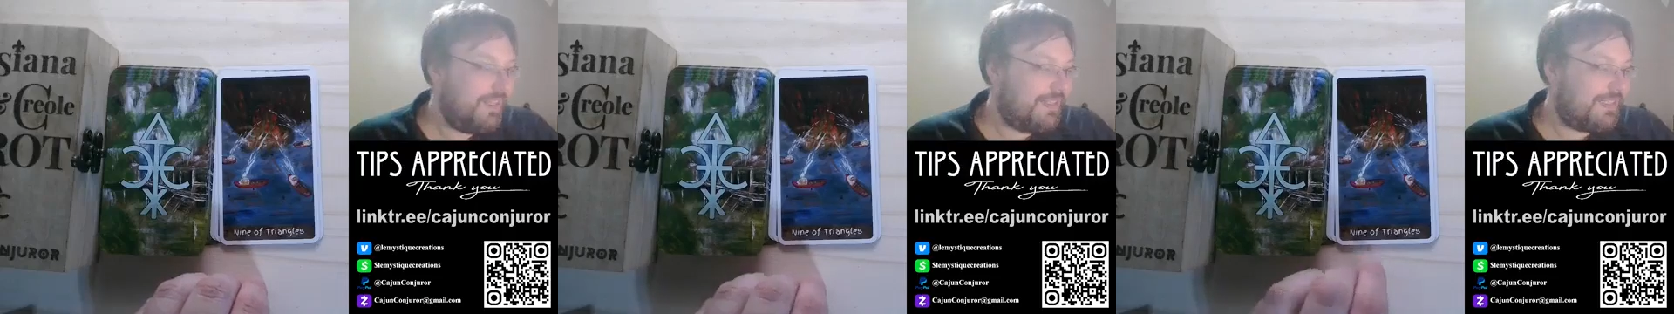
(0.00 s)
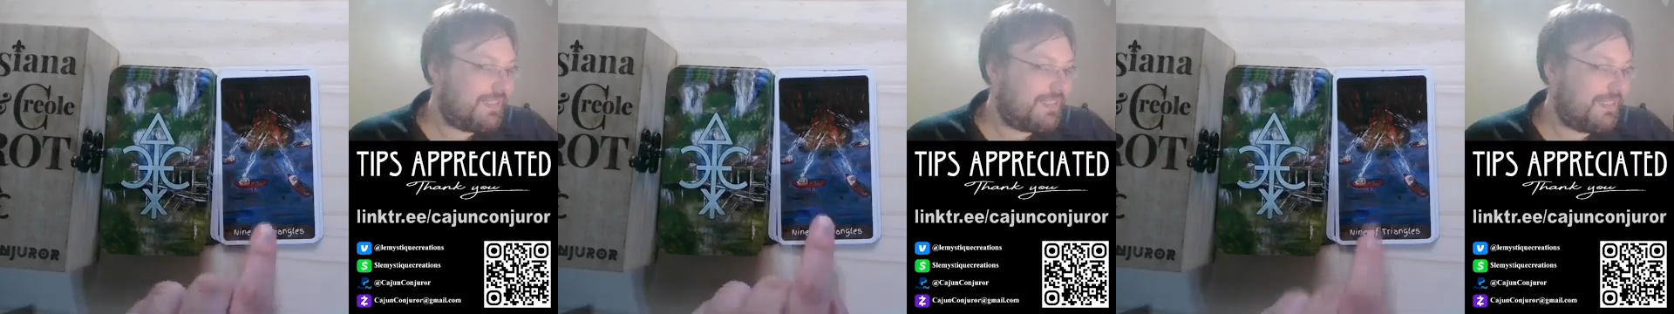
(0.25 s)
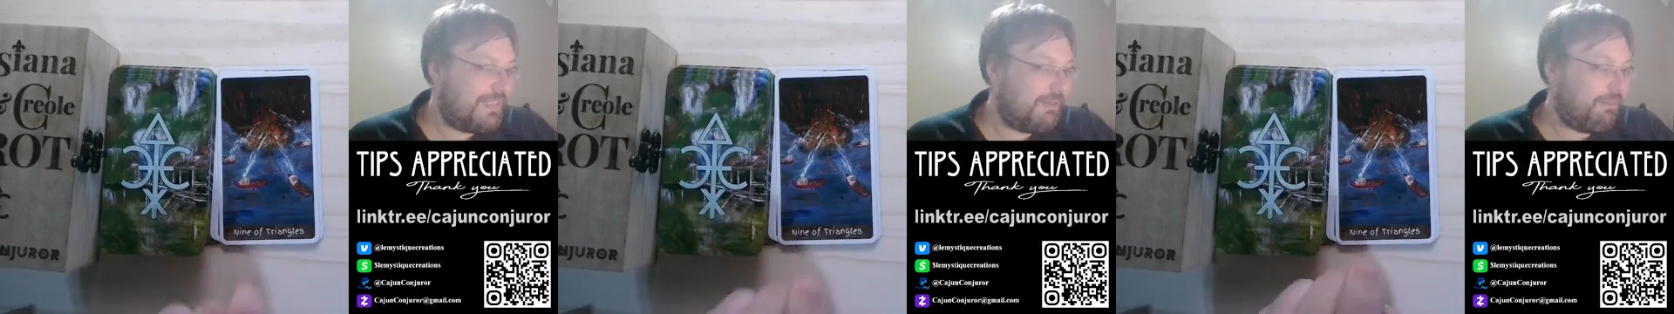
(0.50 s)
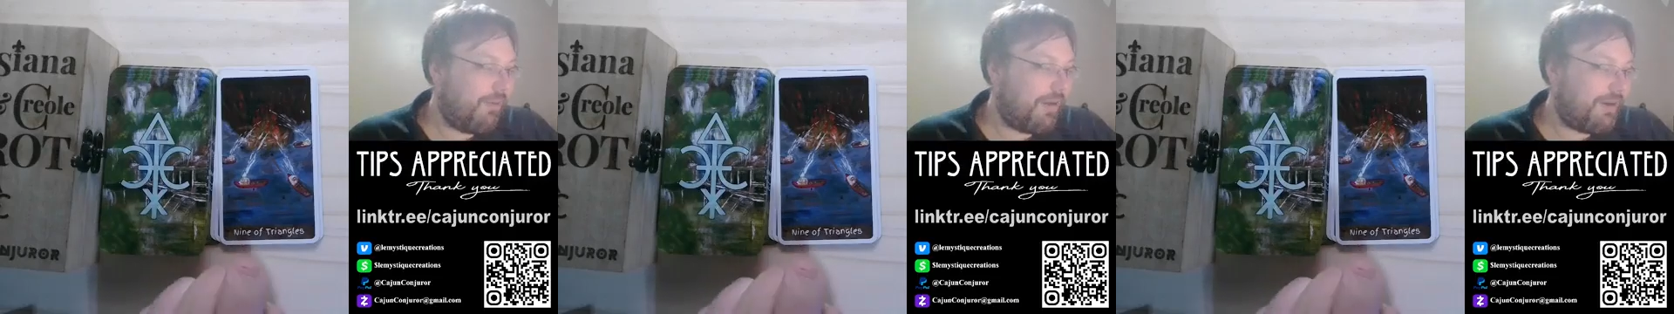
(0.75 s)
This is the
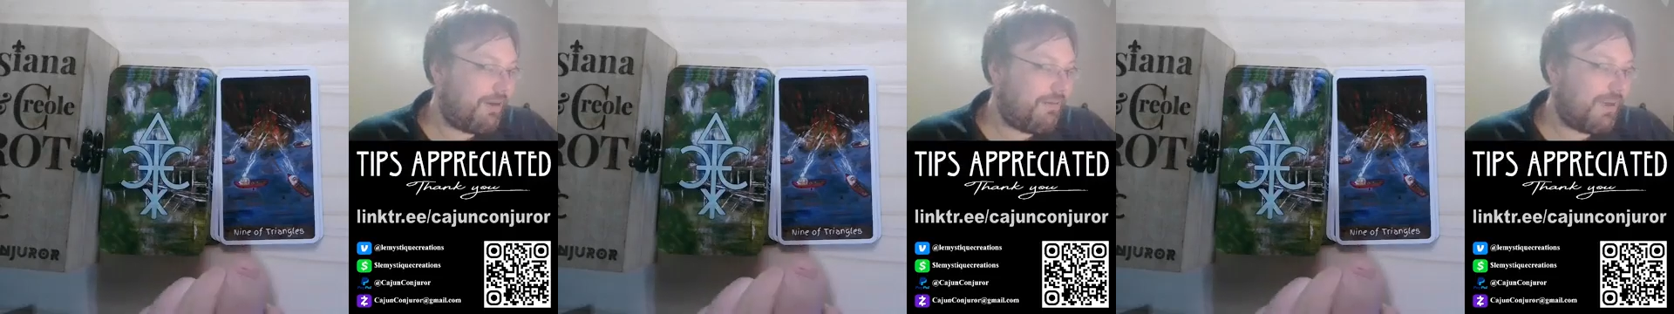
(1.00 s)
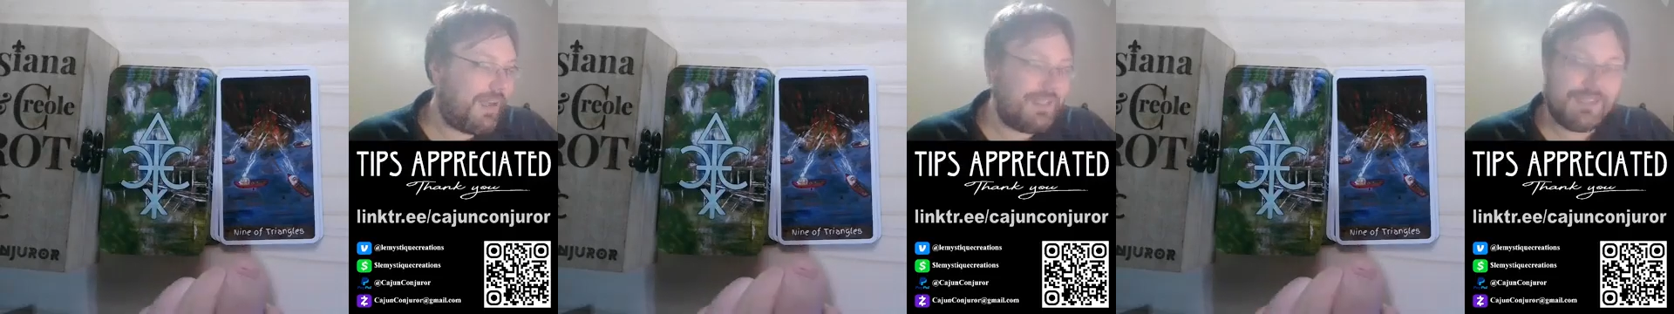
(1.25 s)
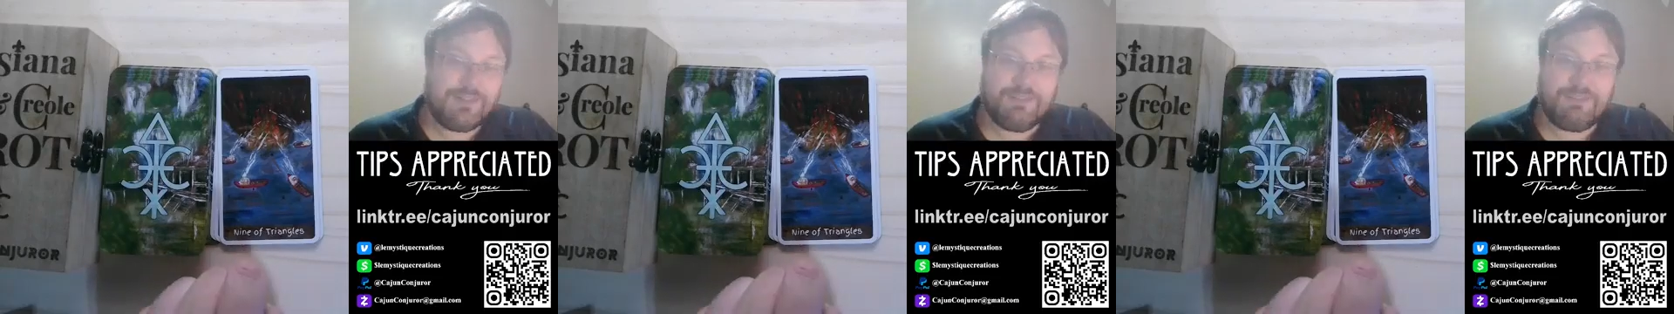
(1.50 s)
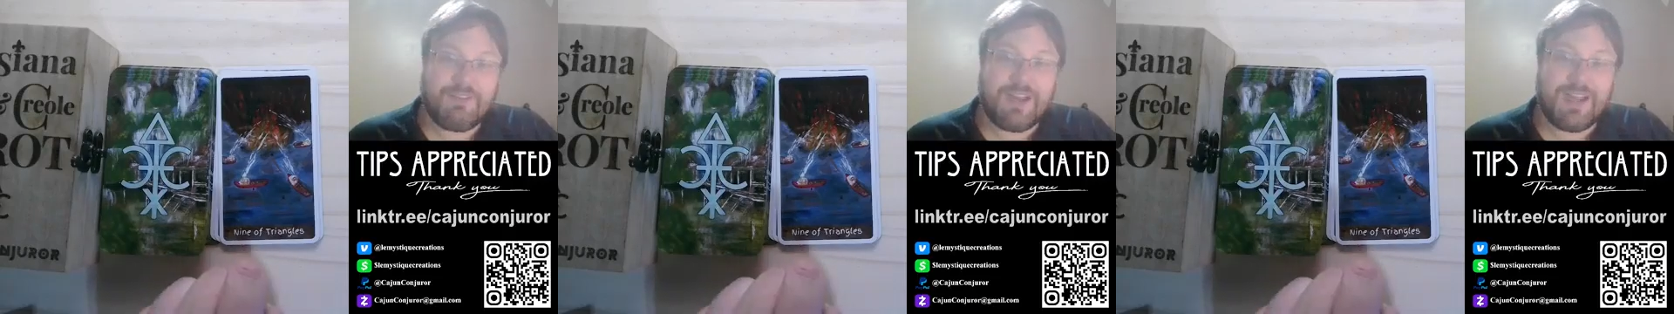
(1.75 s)
Deepwater Horizon
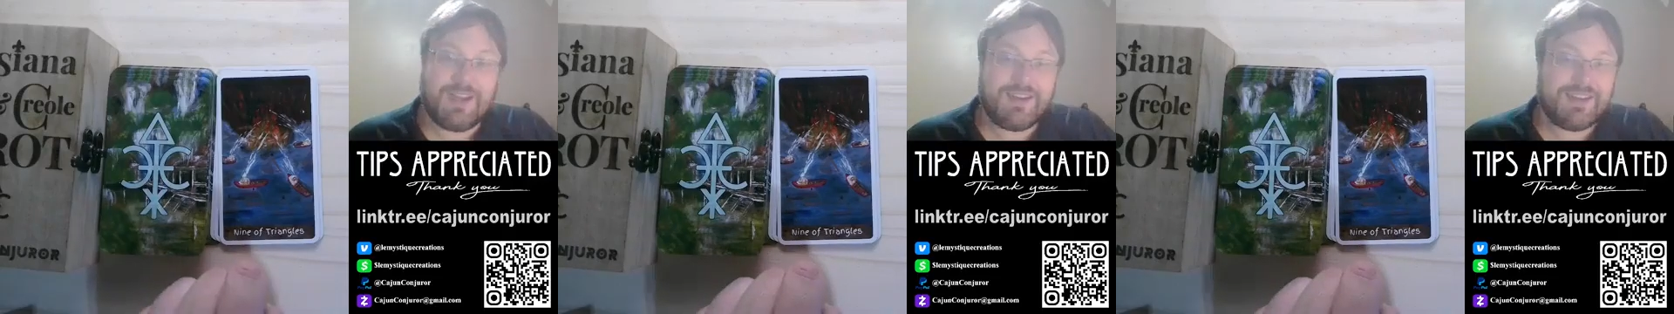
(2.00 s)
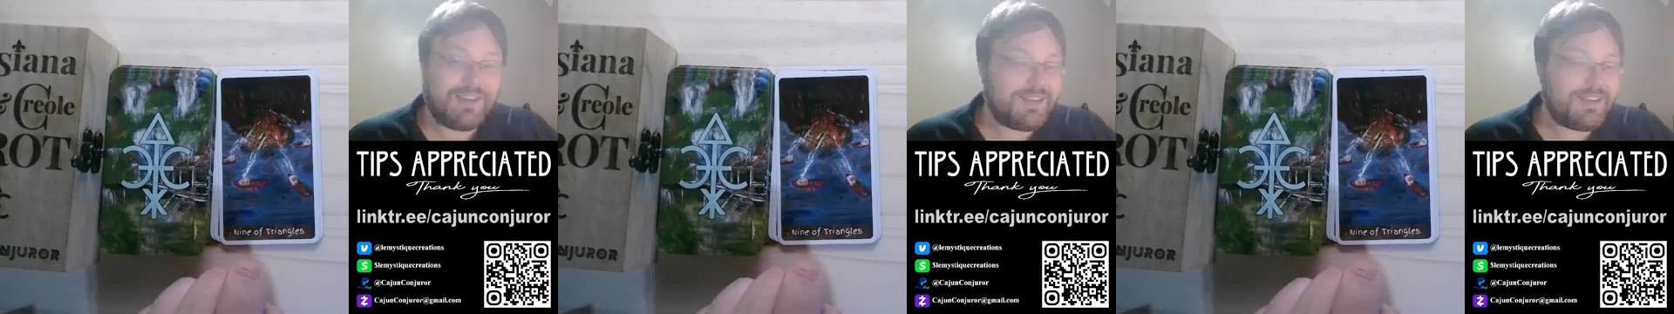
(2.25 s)
on fire.